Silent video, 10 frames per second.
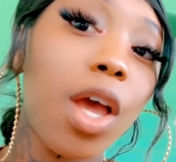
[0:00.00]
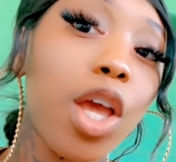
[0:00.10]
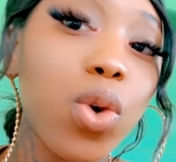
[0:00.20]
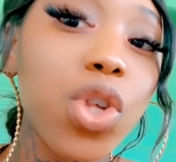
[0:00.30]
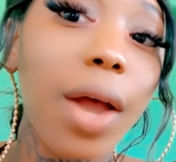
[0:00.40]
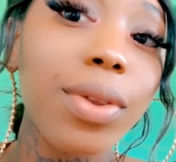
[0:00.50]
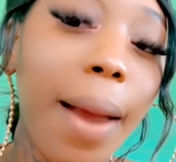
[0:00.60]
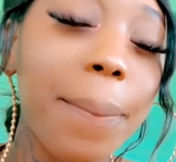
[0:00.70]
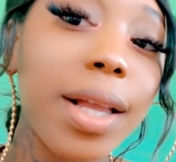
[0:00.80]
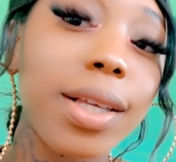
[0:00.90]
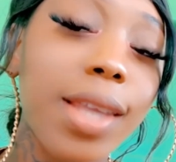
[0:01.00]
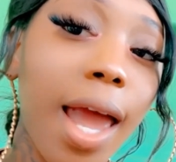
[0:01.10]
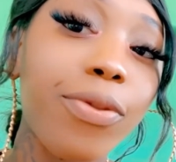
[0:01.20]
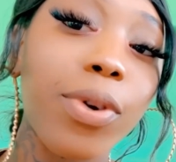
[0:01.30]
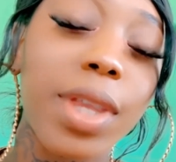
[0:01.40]
You shall not be the
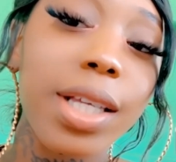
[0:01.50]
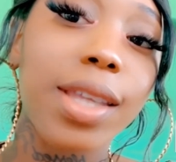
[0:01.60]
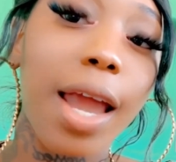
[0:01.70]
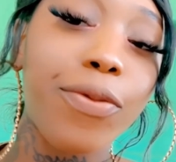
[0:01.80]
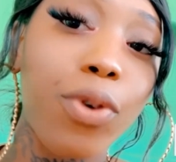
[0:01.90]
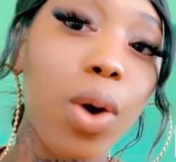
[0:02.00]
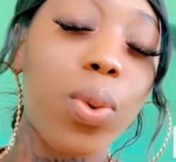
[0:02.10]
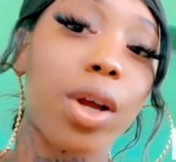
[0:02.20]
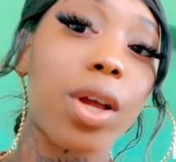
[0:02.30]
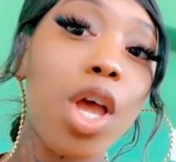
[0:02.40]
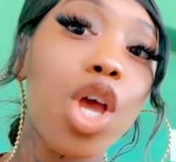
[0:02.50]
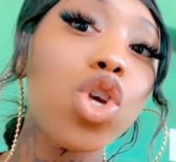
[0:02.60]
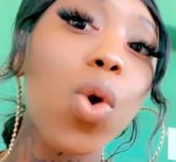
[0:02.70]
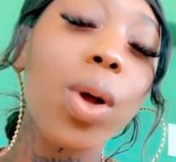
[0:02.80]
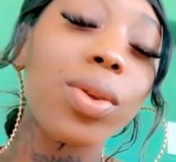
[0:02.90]
same from this day forward.
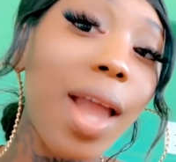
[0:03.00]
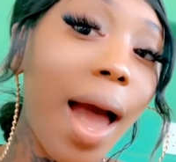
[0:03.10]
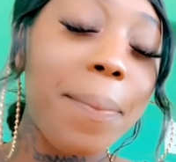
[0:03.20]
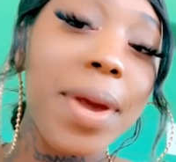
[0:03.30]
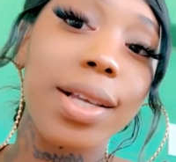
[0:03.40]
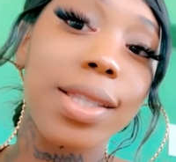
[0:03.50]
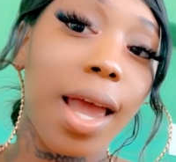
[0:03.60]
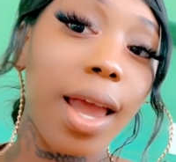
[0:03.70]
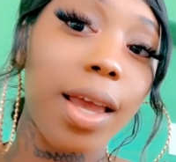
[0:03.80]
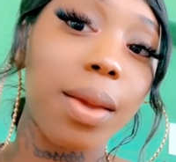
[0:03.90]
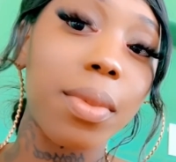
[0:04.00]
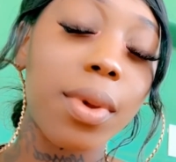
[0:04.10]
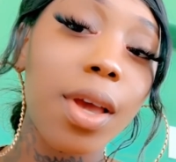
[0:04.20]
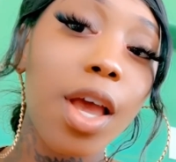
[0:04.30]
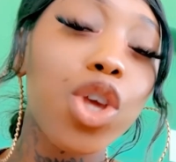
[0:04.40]
You will not be the same.
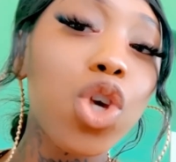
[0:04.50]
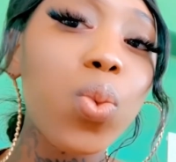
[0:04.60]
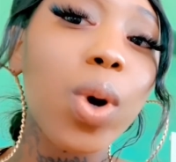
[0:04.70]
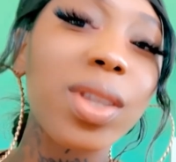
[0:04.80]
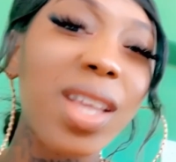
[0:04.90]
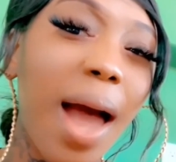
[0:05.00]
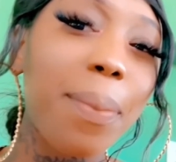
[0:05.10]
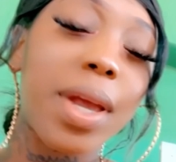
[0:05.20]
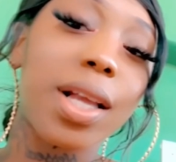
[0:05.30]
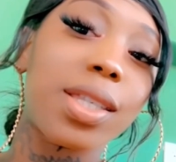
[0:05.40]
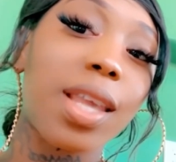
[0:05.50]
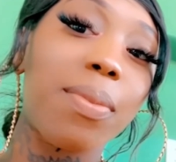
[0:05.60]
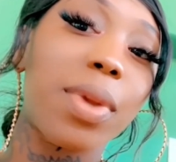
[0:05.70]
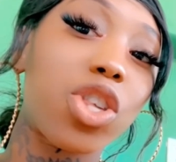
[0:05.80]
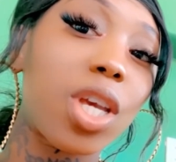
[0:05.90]
You will not be the
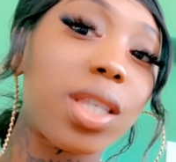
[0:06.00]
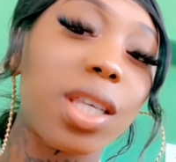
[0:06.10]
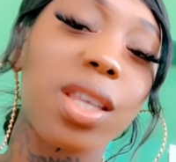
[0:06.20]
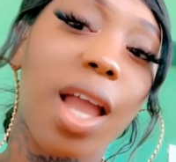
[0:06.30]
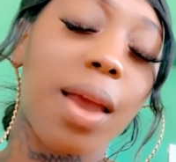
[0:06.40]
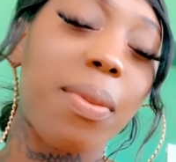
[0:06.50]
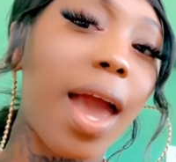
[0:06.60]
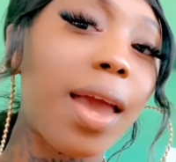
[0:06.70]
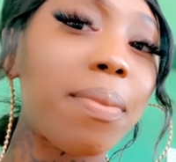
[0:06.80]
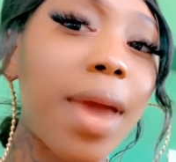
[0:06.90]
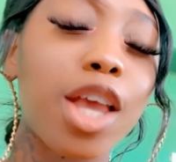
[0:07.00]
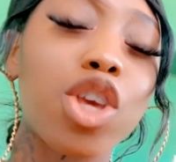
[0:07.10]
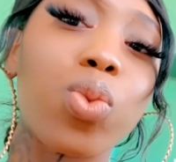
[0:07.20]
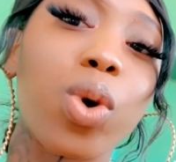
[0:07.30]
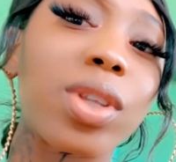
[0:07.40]
same in Jesus' name. Amen.
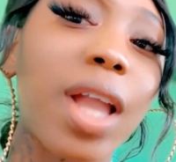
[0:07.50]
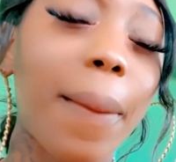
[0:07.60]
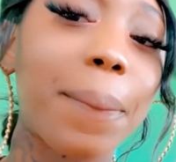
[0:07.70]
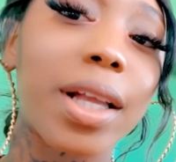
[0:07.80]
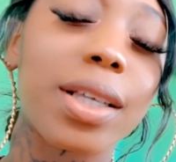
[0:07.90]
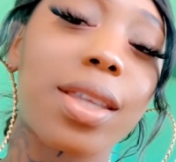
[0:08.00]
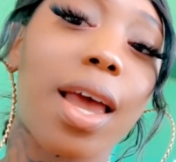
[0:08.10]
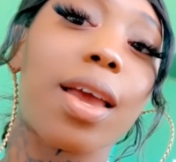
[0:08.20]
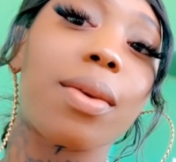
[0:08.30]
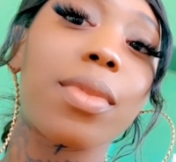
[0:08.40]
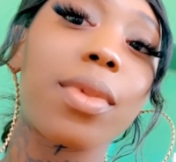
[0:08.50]
You will not be the same.